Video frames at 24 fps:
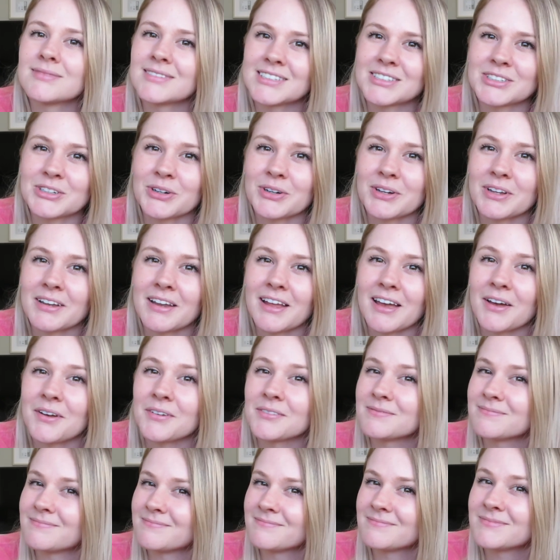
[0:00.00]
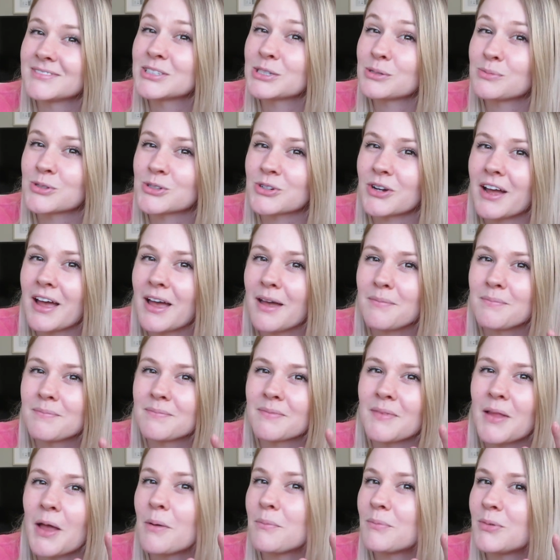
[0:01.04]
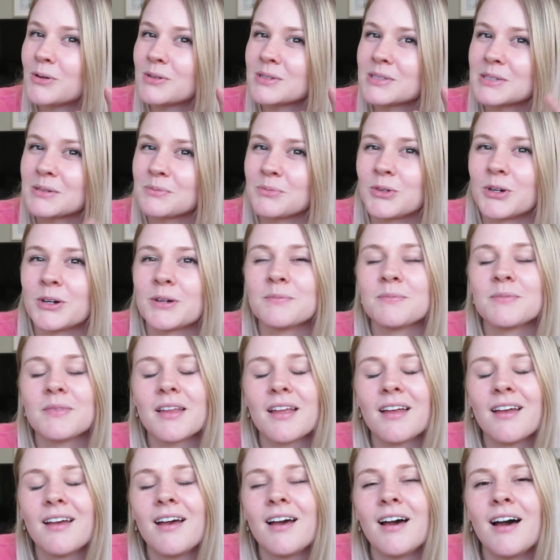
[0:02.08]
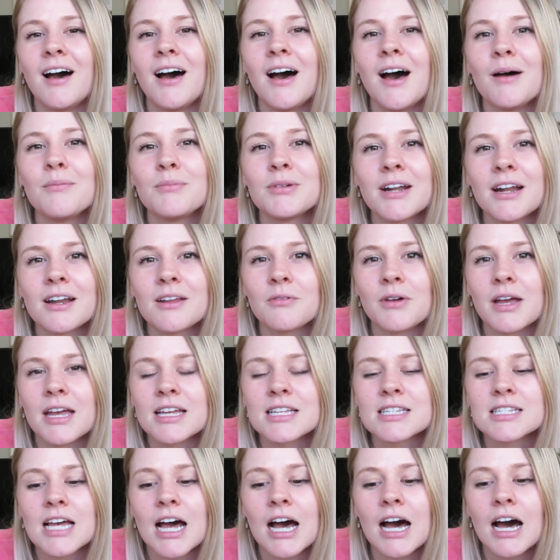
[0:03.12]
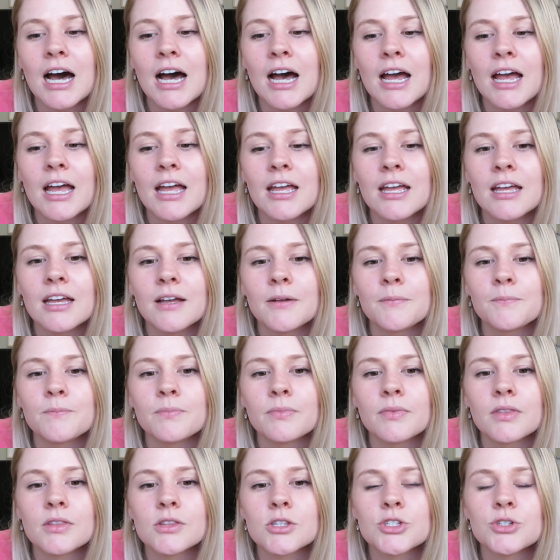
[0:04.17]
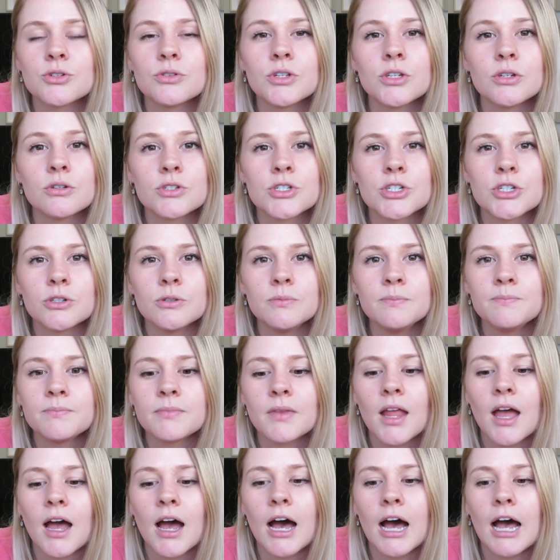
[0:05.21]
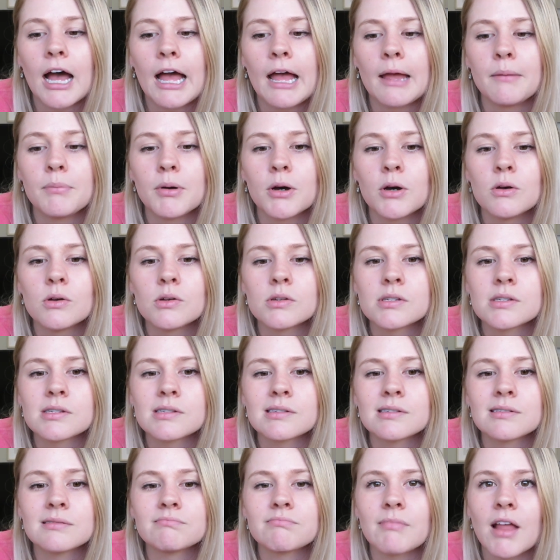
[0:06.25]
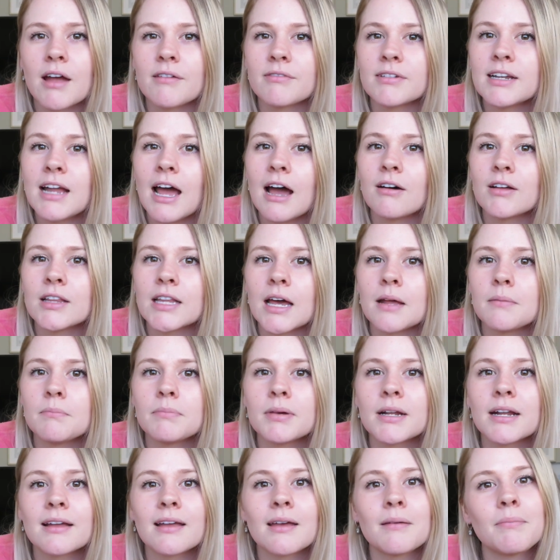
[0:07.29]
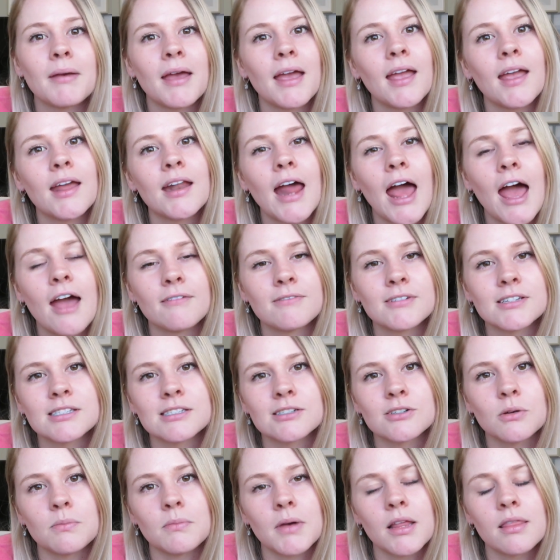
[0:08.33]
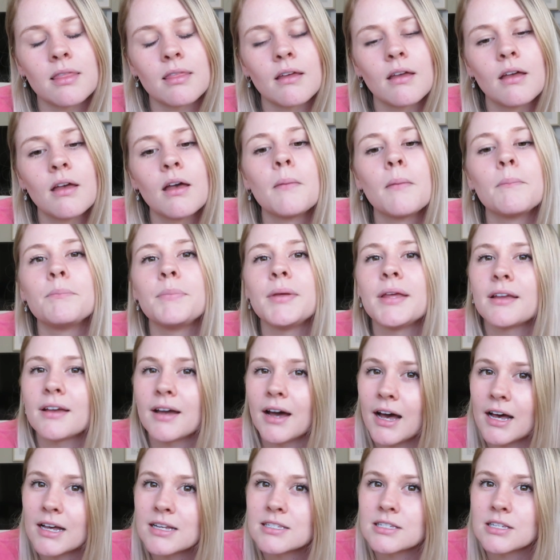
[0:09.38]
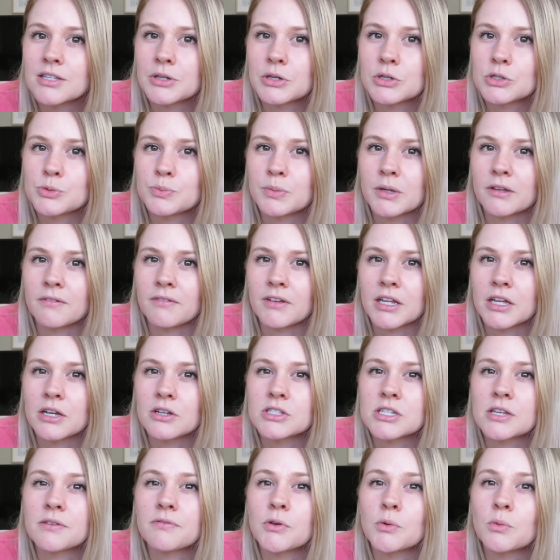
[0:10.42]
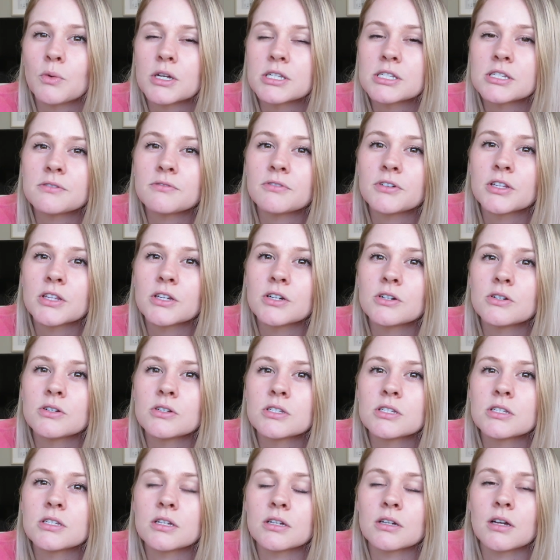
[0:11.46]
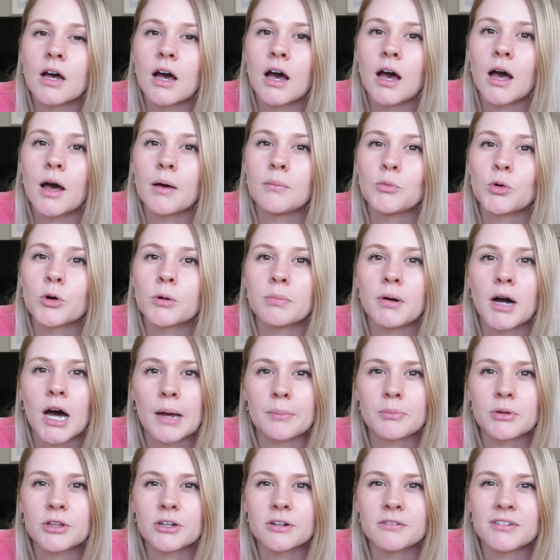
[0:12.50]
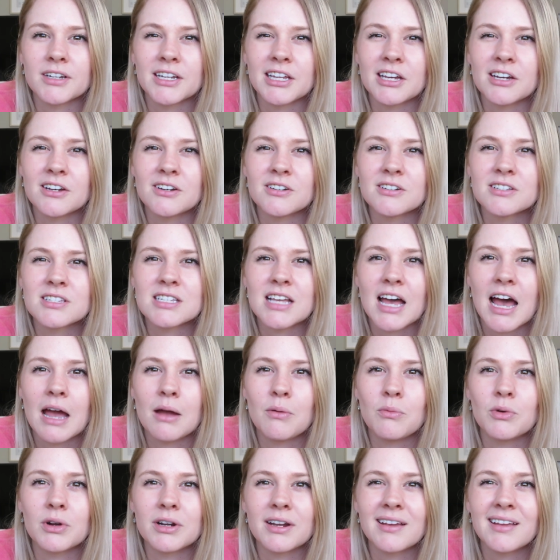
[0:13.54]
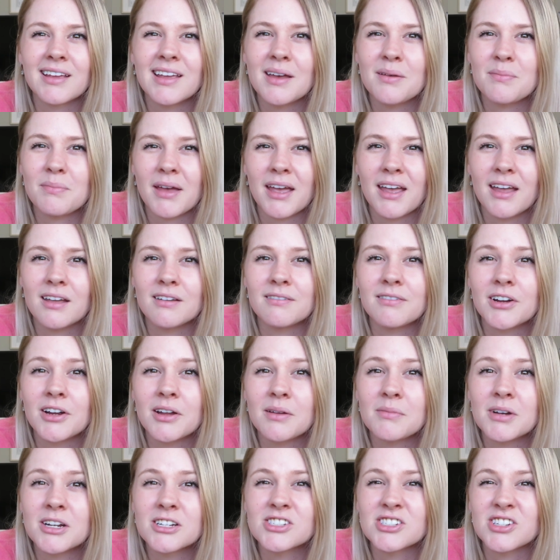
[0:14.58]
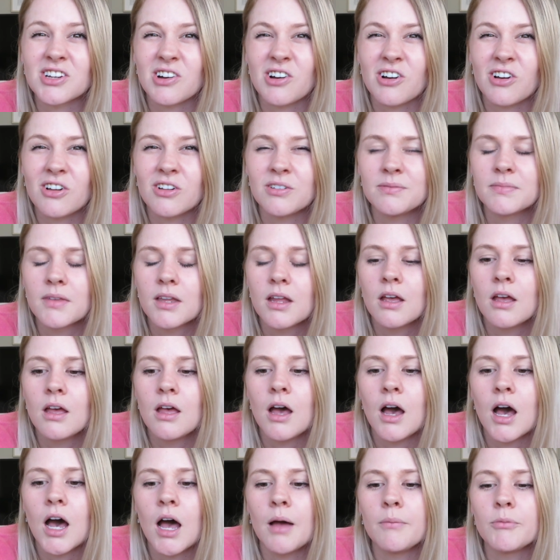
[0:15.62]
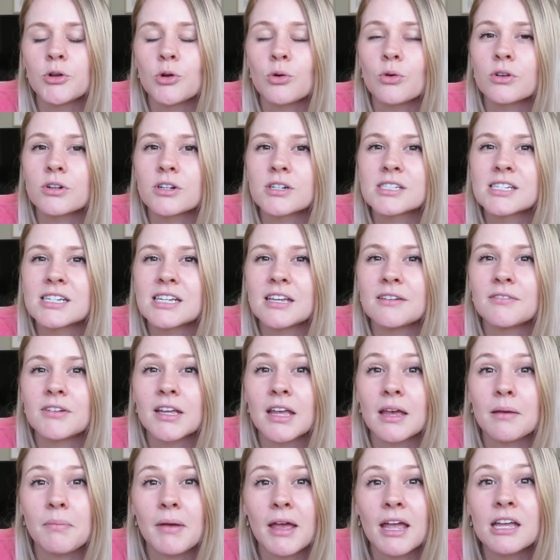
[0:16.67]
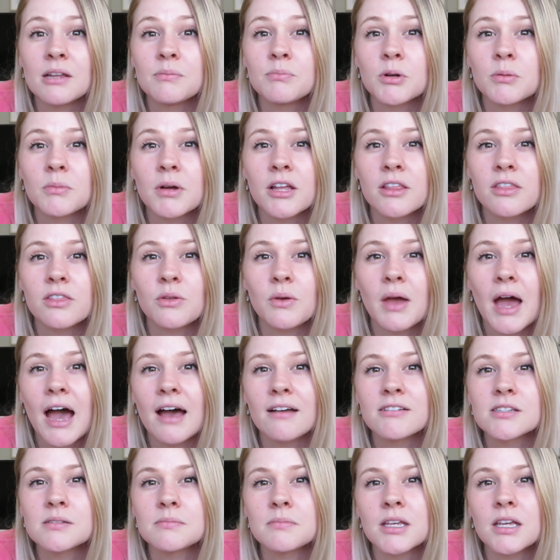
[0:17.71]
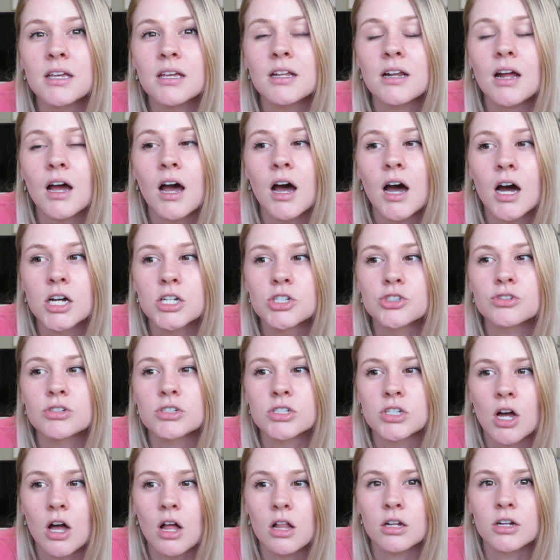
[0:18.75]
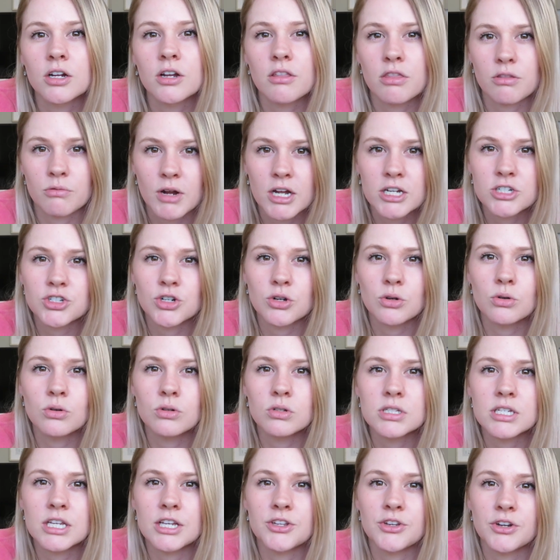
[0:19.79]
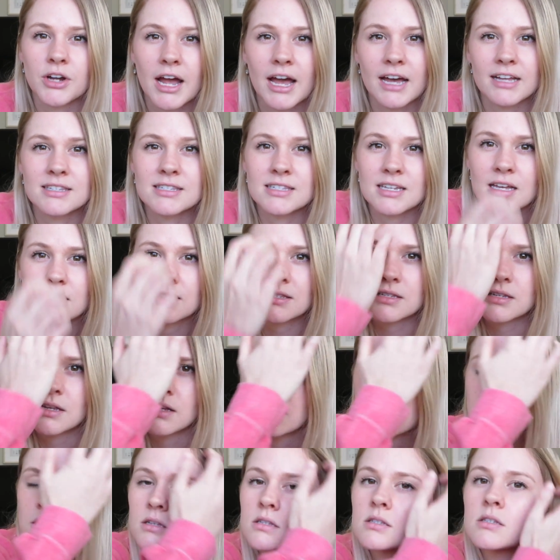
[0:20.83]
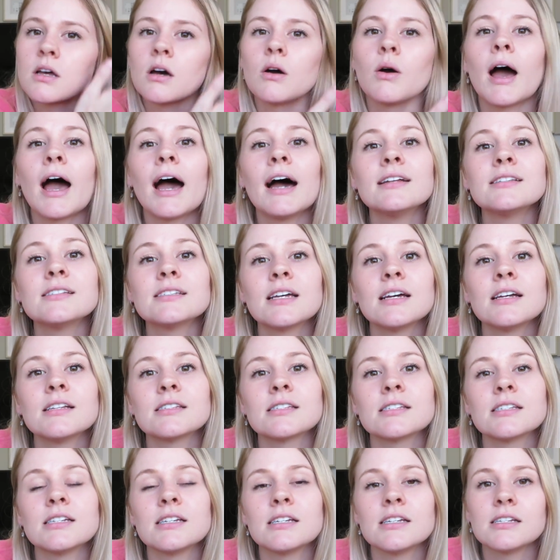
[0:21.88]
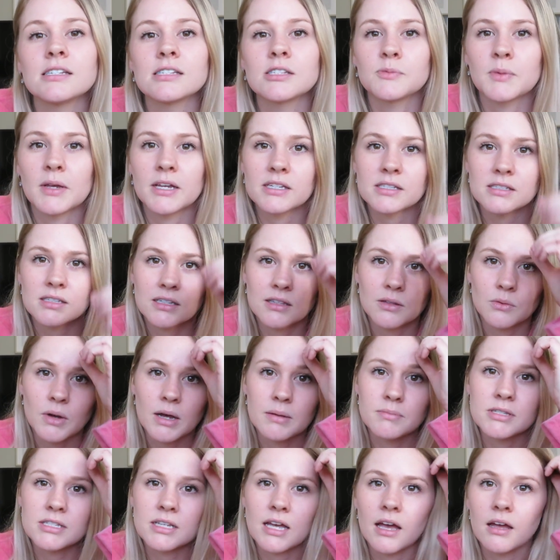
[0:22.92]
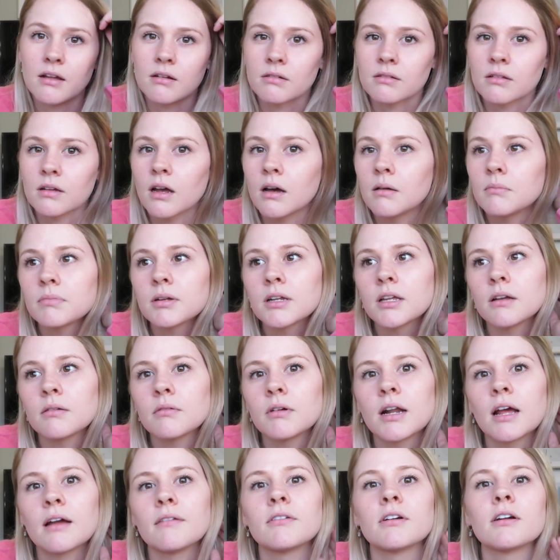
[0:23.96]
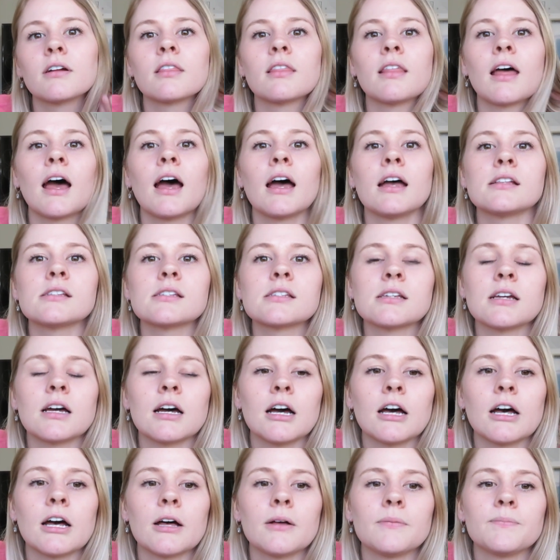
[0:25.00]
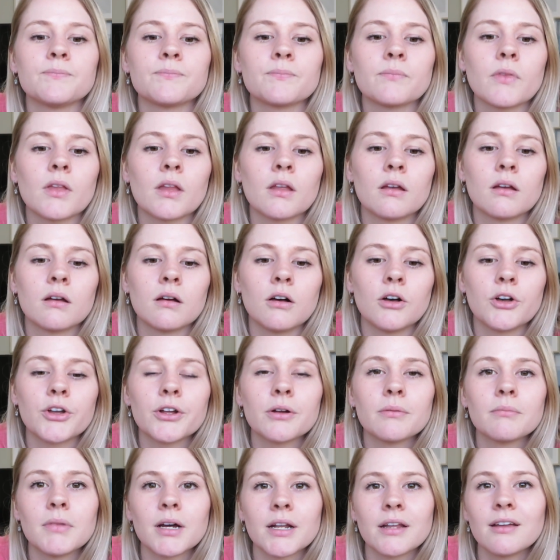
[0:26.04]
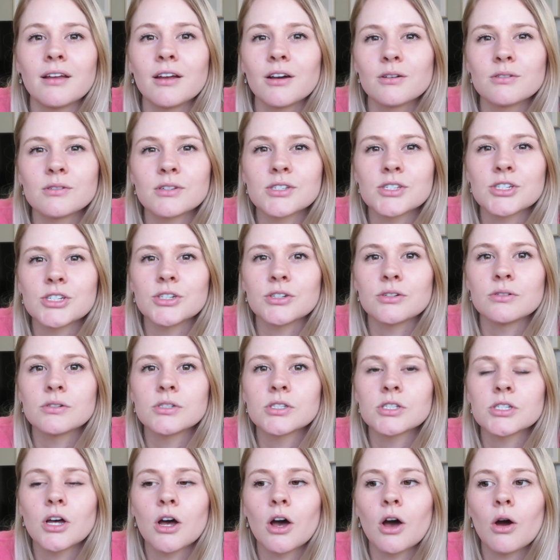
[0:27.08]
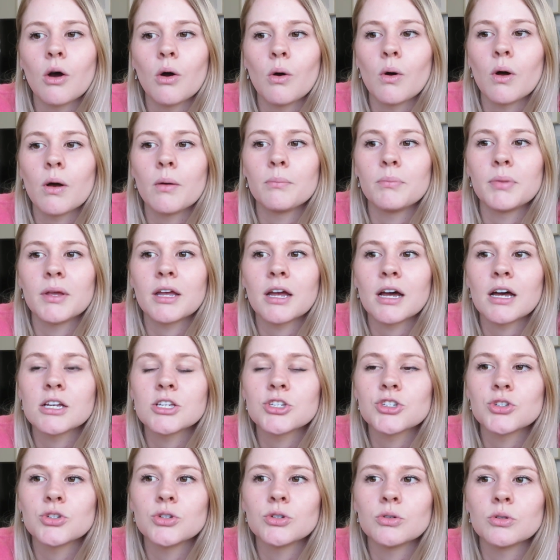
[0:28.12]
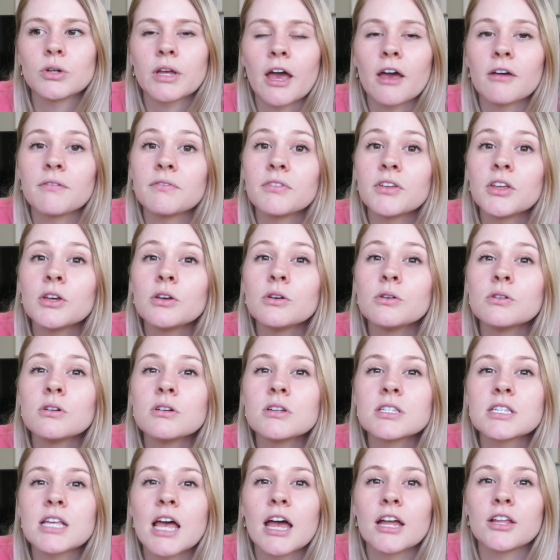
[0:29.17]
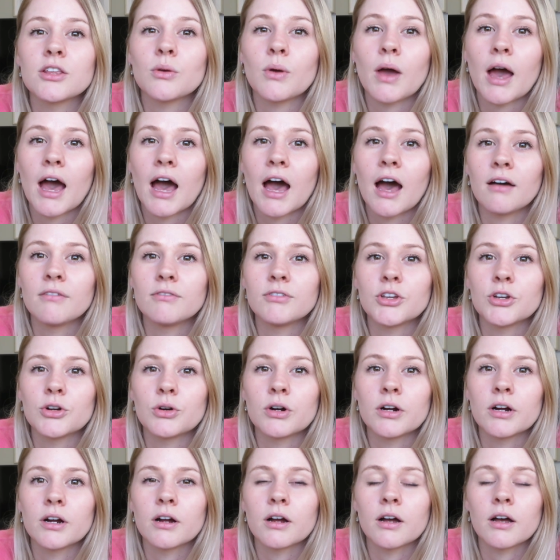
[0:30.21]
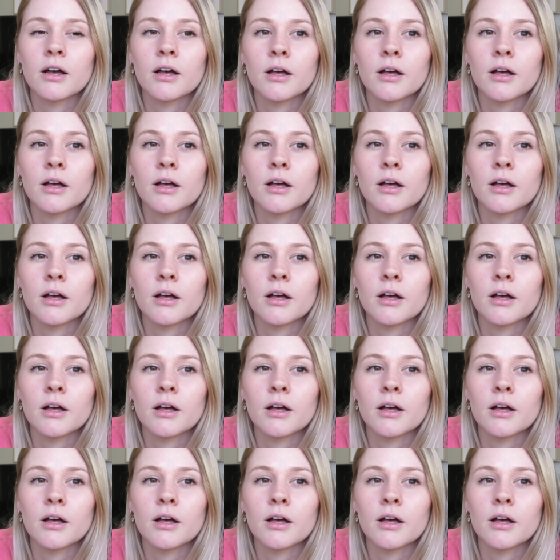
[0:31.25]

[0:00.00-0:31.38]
Starting now. Subscribe. I'm posting more. But anyways, I do YouTube. I post every now and then, but I get paid every single month because of those big videos. If it wasn't for those more popular videos, I wouldn't get paid very much at all. In order to even get paid per month, you have to meet a $100 threshold in your AdSense. So AdSense is basically the website or the company or whatever that all your money goes to. So because you get views and you have your